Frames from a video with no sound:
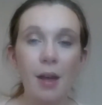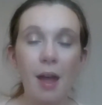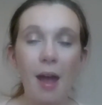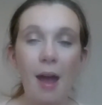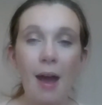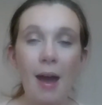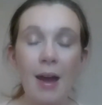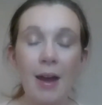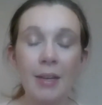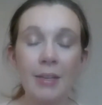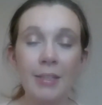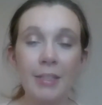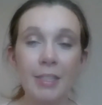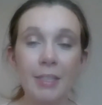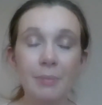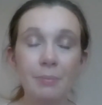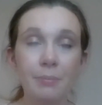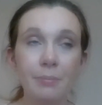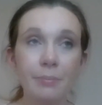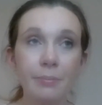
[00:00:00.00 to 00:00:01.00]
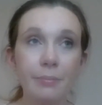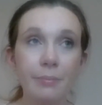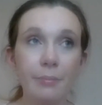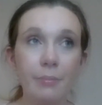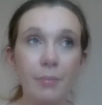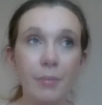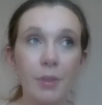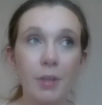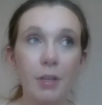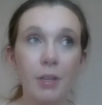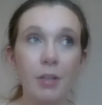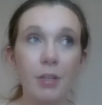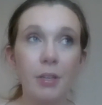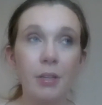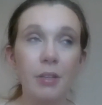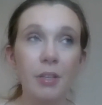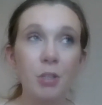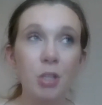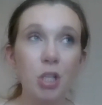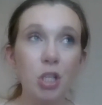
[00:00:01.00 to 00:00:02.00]
And
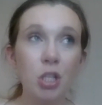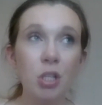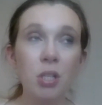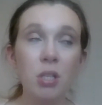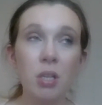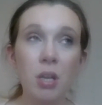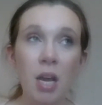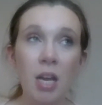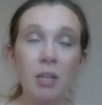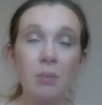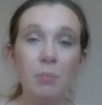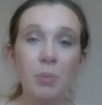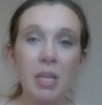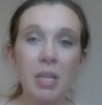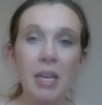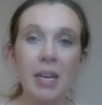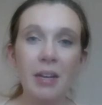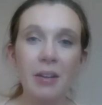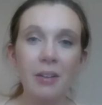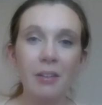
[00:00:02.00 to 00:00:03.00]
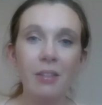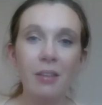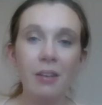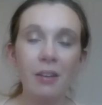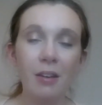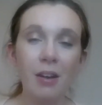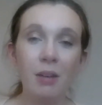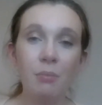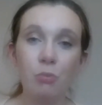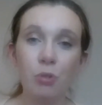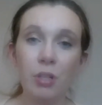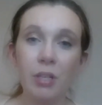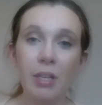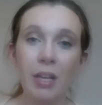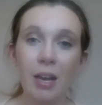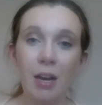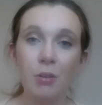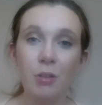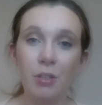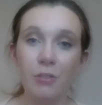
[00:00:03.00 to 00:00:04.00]
there should not be anything I'm running
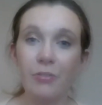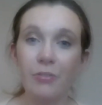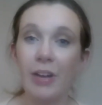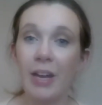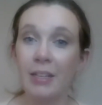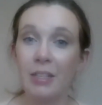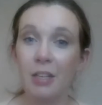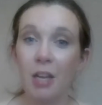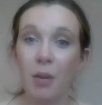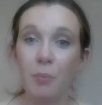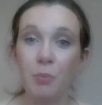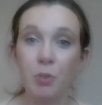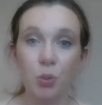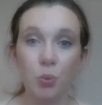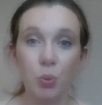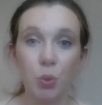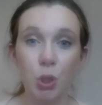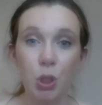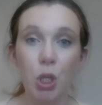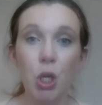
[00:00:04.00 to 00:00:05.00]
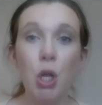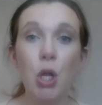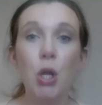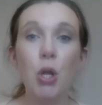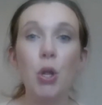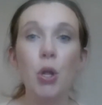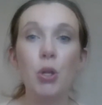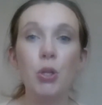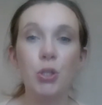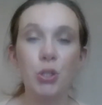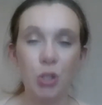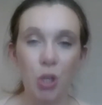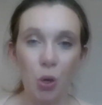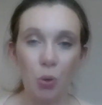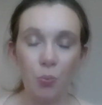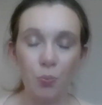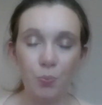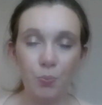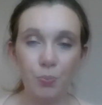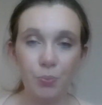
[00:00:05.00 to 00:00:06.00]
out of anytime soon. So,
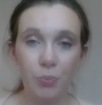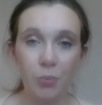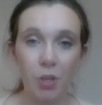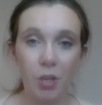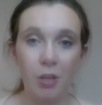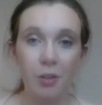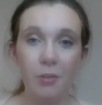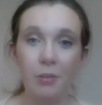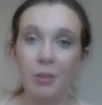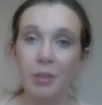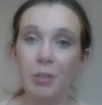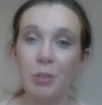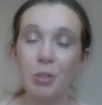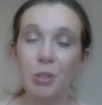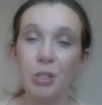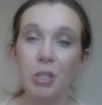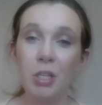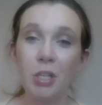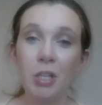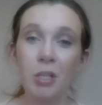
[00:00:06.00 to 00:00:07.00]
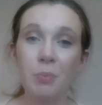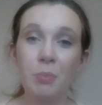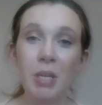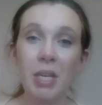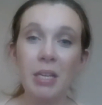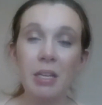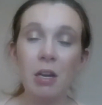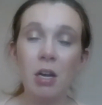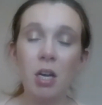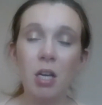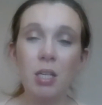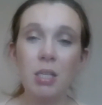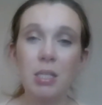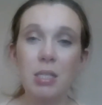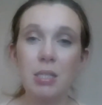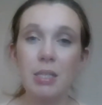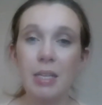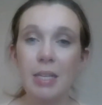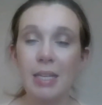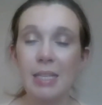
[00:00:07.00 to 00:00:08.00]
there's not going to be any
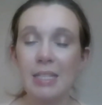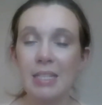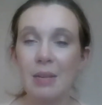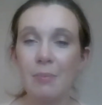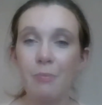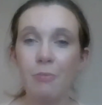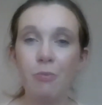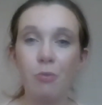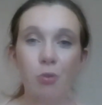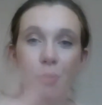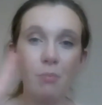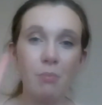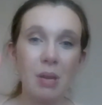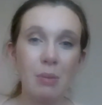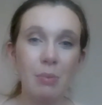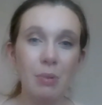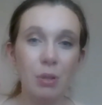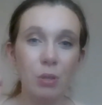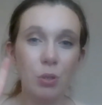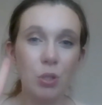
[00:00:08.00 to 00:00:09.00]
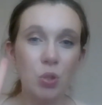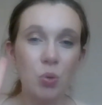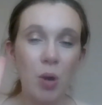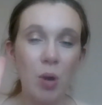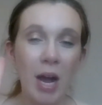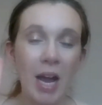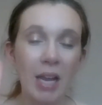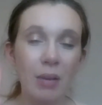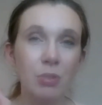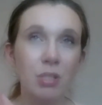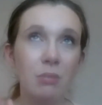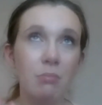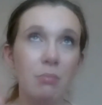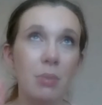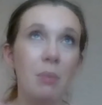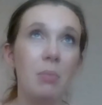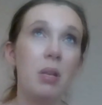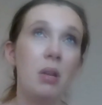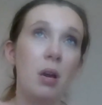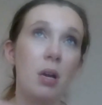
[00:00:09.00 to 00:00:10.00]
hauls, except for maybe those two items,
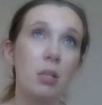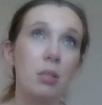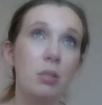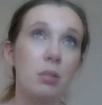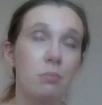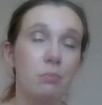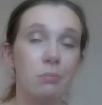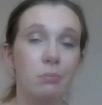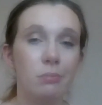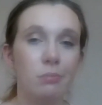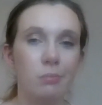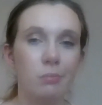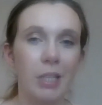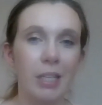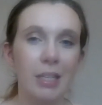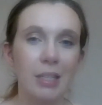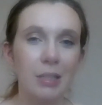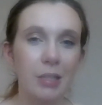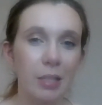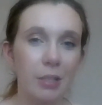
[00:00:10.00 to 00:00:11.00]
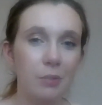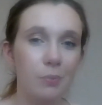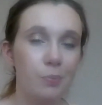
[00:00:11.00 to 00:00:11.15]
maybe not, like I said,